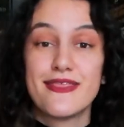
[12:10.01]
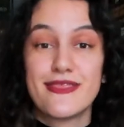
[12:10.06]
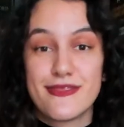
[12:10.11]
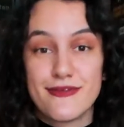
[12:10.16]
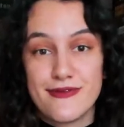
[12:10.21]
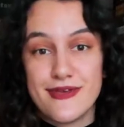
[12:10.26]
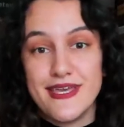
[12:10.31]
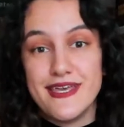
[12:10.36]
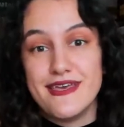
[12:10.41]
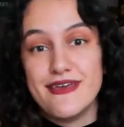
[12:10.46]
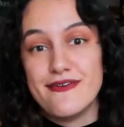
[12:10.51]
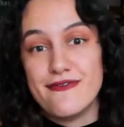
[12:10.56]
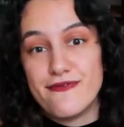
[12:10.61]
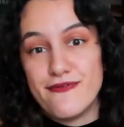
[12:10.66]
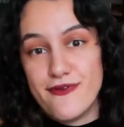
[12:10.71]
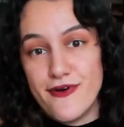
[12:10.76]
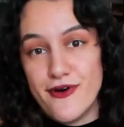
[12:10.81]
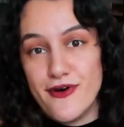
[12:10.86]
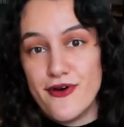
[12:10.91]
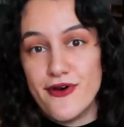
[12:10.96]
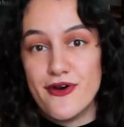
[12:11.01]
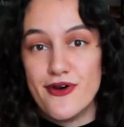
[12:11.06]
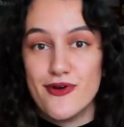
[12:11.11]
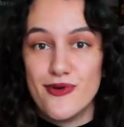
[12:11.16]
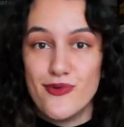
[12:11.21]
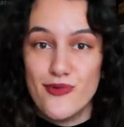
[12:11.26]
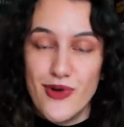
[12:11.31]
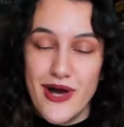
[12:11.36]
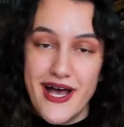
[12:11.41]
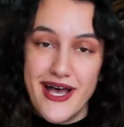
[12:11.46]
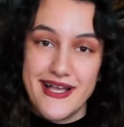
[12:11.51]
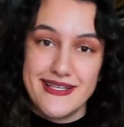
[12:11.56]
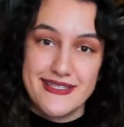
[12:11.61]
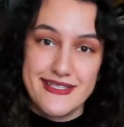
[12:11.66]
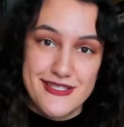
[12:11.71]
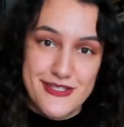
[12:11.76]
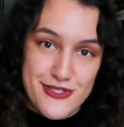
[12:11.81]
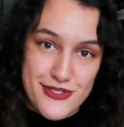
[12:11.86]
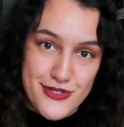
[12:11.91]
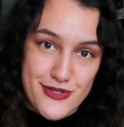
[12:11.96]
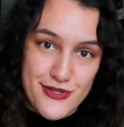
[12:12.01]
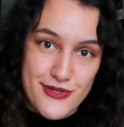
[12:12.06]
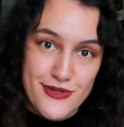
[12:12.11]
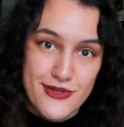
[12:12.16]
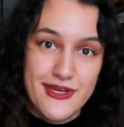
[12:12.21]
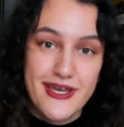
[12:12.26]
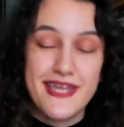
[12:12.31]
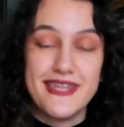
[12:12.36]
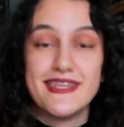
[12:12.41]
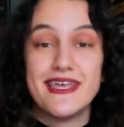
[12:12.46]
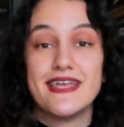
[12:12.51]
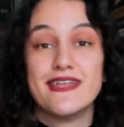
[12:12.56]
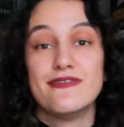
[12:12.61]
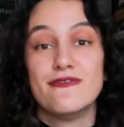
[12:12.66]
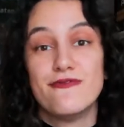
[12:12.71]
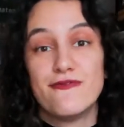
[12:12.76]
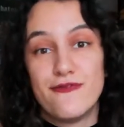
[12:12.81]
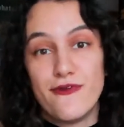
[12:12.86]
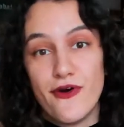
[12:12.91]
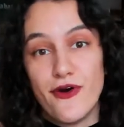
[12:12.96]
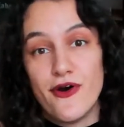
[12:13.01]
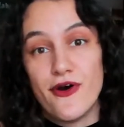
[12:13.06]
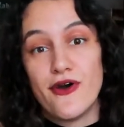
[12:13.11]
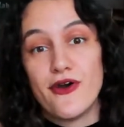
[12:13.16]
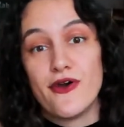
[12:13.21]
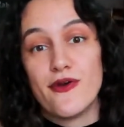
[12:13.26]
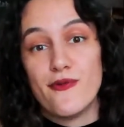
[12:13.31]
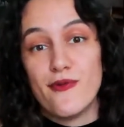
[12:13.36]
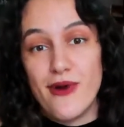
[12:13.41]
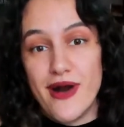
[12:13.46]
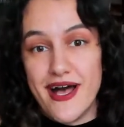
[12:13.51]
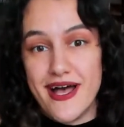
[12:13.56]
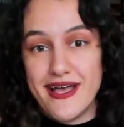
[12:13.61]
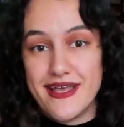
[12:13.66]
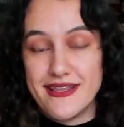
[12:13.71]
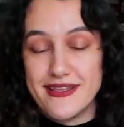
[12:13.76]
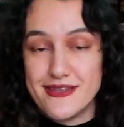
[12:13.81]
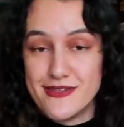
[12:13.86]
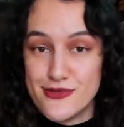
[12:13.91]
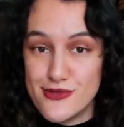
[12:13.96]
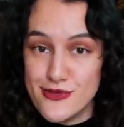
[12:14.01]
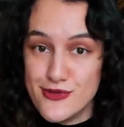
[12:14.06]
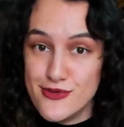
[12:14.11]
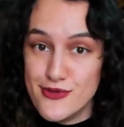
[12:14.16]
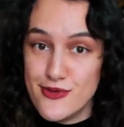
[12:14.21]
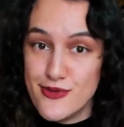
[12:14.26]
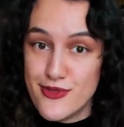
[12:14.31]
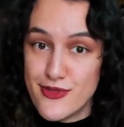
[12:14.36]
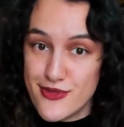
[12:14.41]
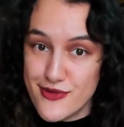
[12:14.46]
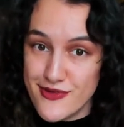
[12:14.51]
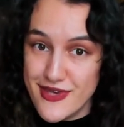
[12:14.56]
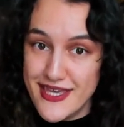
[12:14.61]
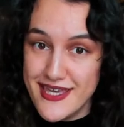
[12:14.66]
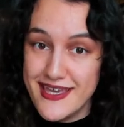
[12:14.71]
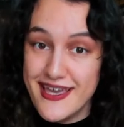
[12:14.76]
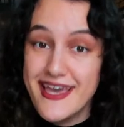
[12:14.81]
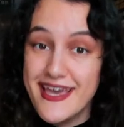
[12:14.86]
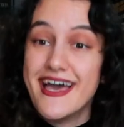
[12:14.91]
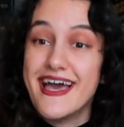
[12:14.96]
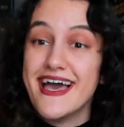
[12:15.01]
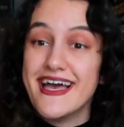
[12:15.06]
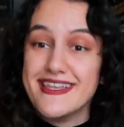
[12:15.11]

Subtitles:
3, 4, 1, 2, and then 4, 1, 2, 3.